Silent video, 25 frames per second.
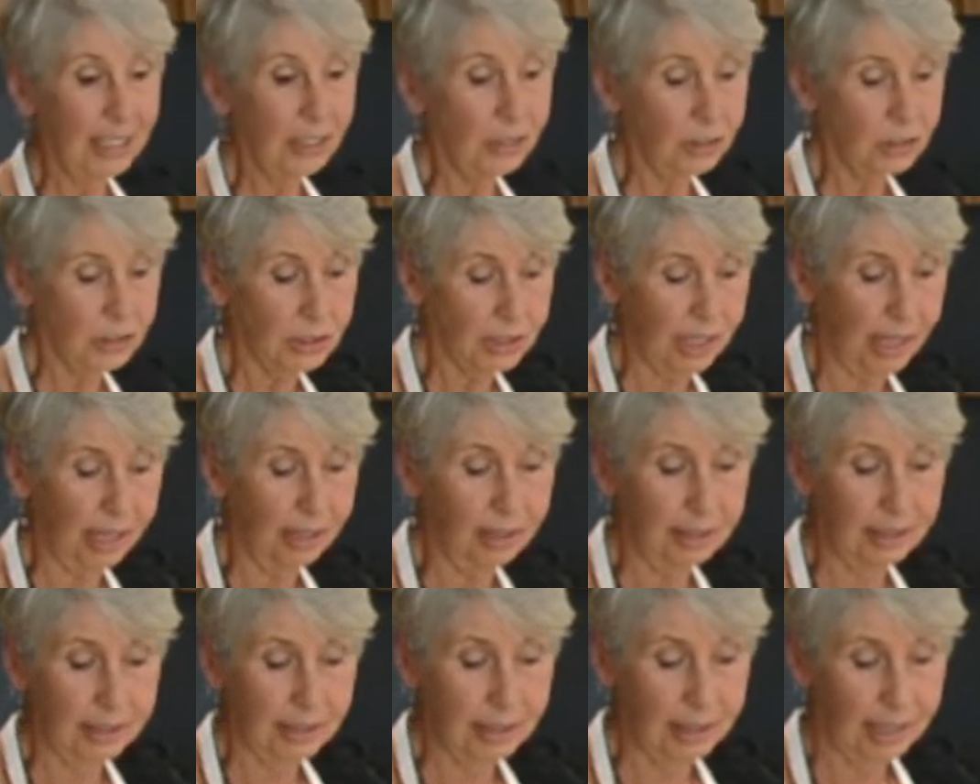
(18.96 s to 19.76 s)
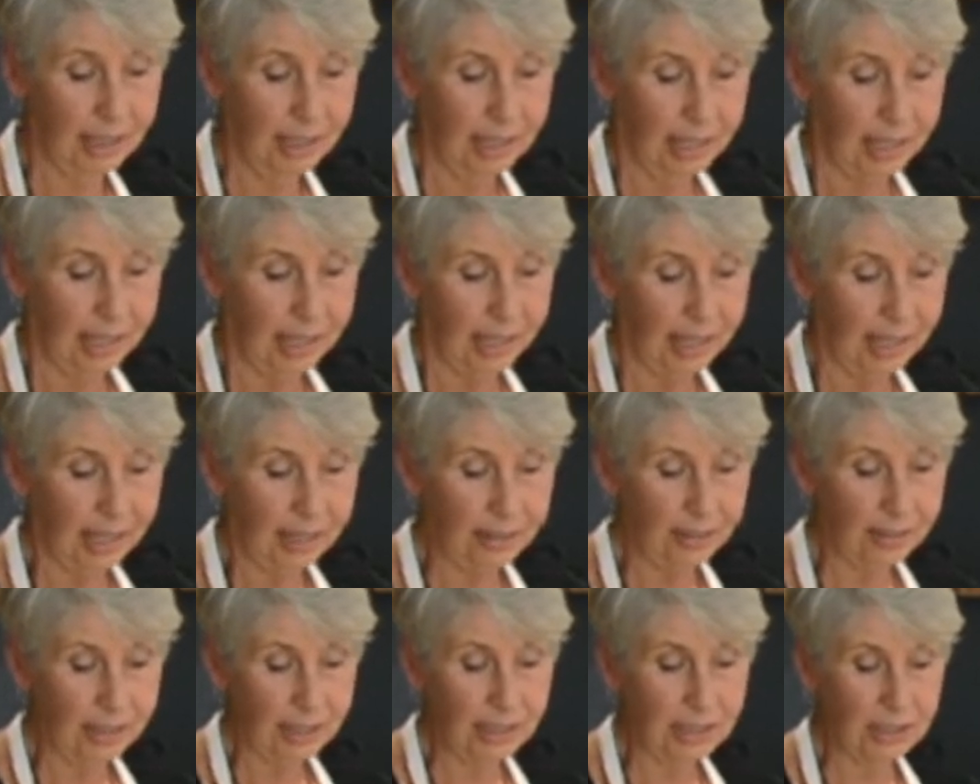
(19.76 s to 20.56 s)
salad,
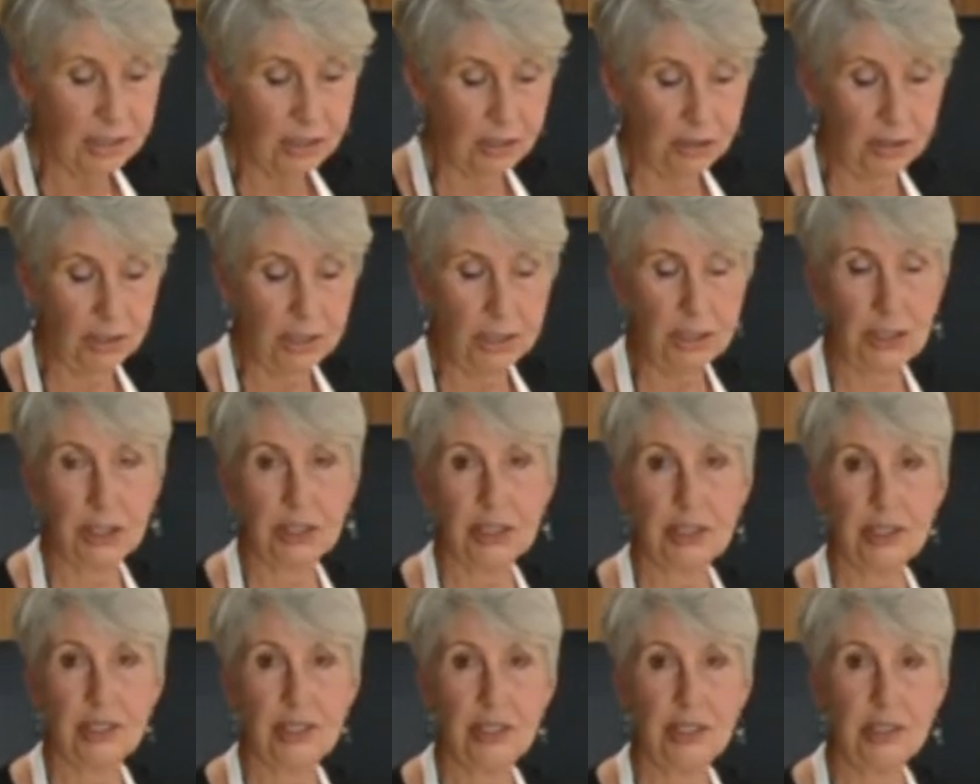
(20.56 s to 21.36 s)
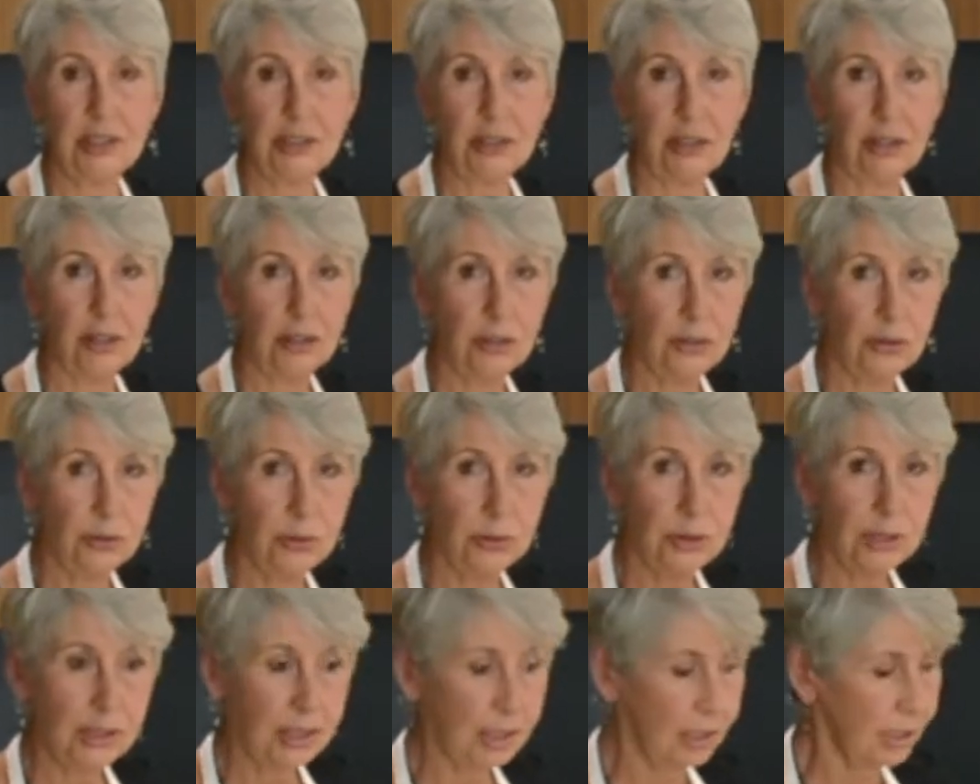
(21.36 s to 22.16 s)
and it's delicious.
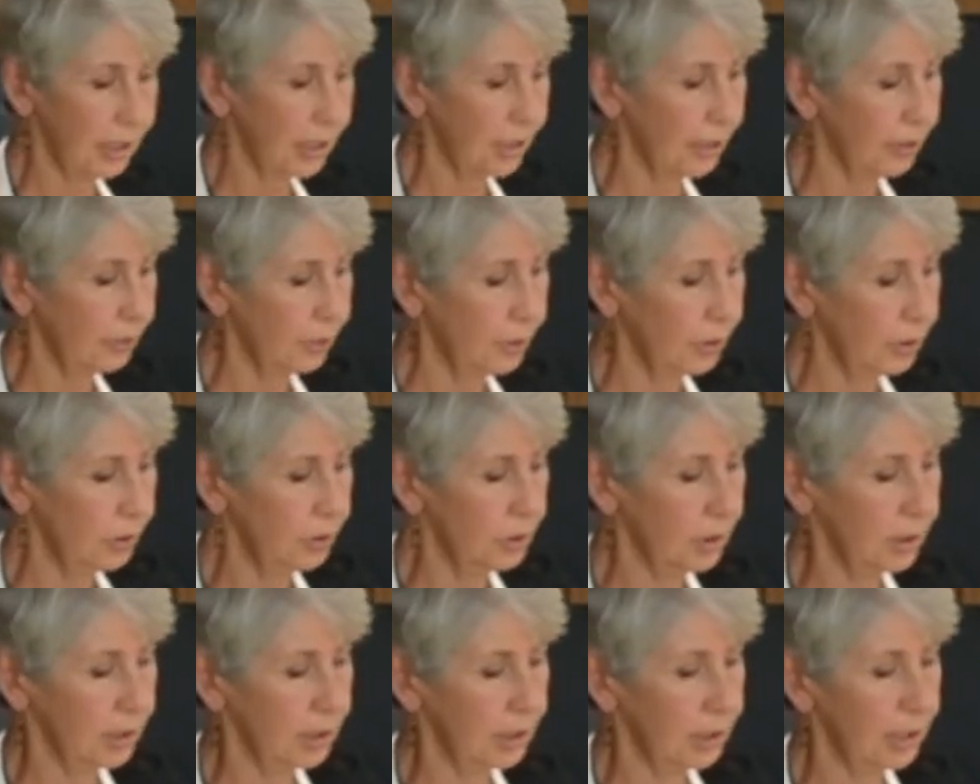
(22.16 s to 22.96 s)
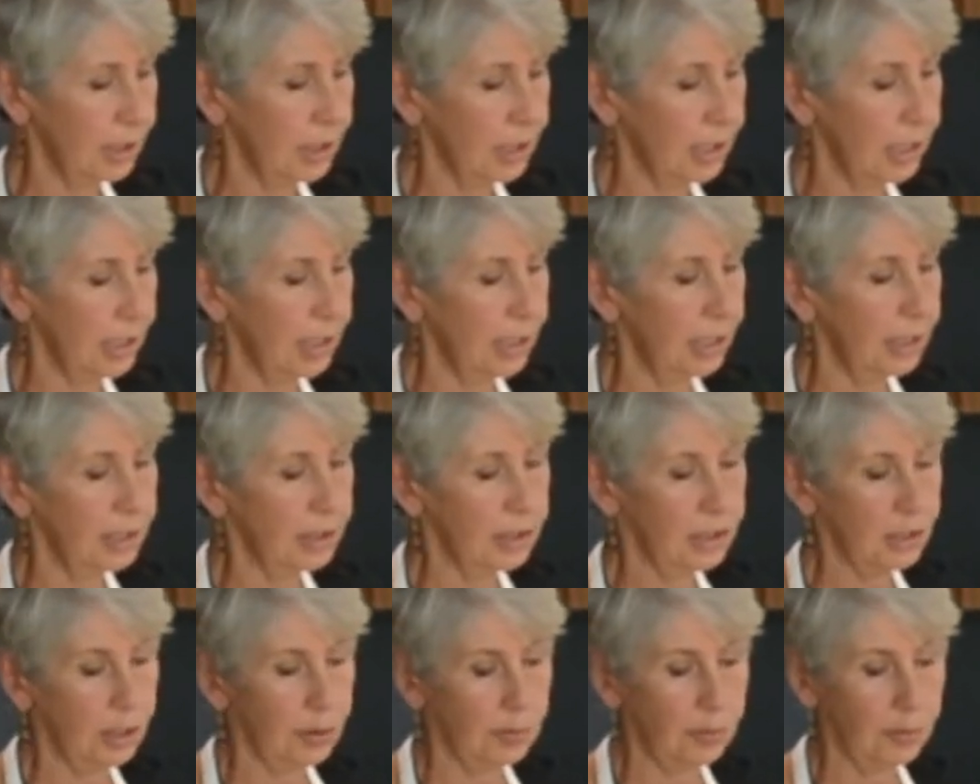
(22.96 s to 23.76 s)
We're using today
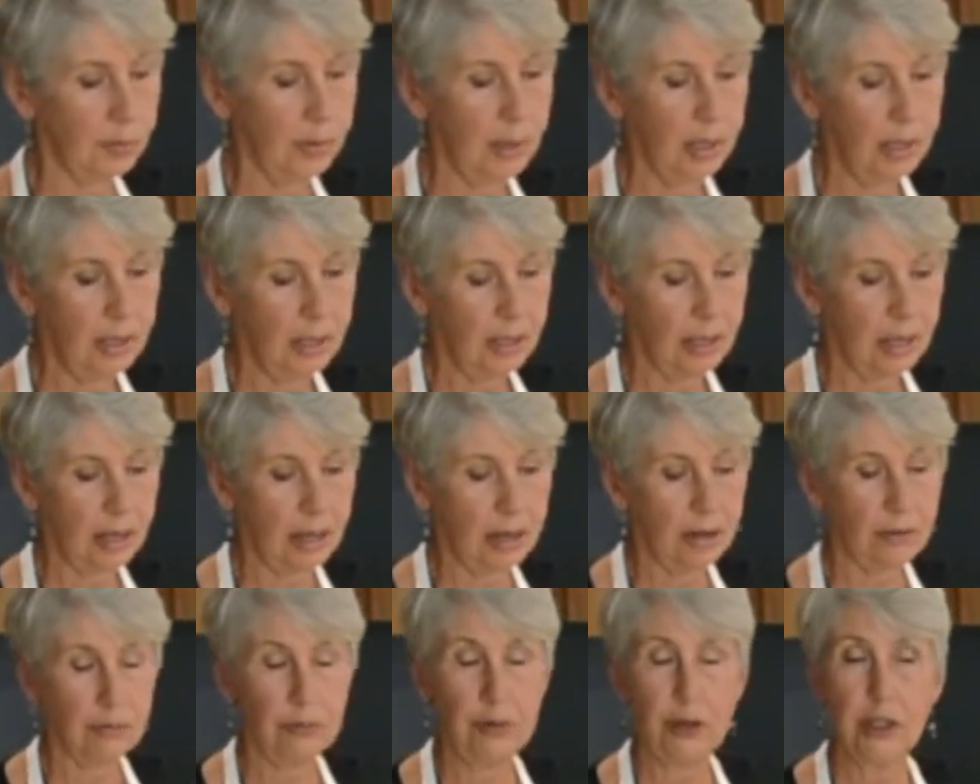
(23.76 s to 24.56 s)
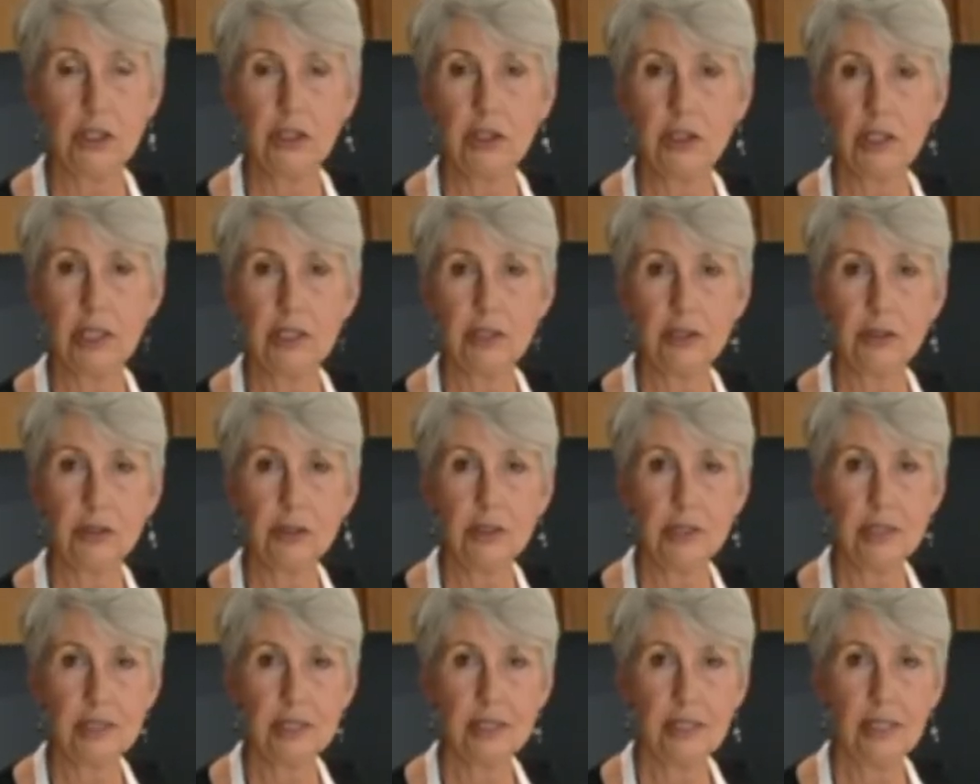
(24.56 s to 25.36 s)
some French
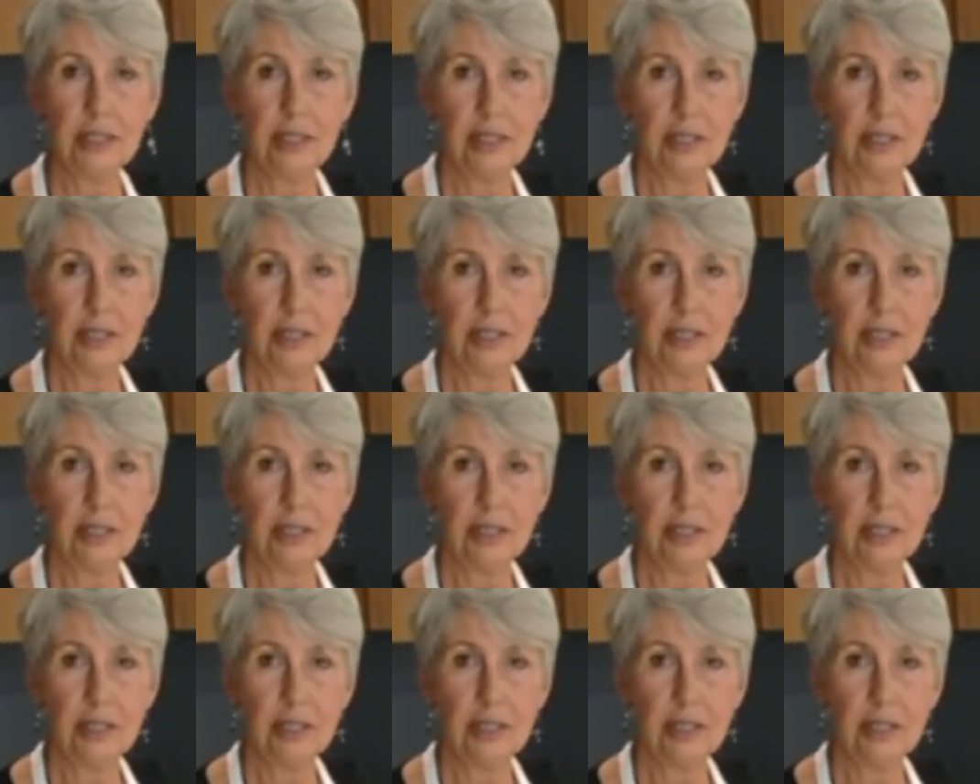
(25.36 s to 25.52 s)
lentils.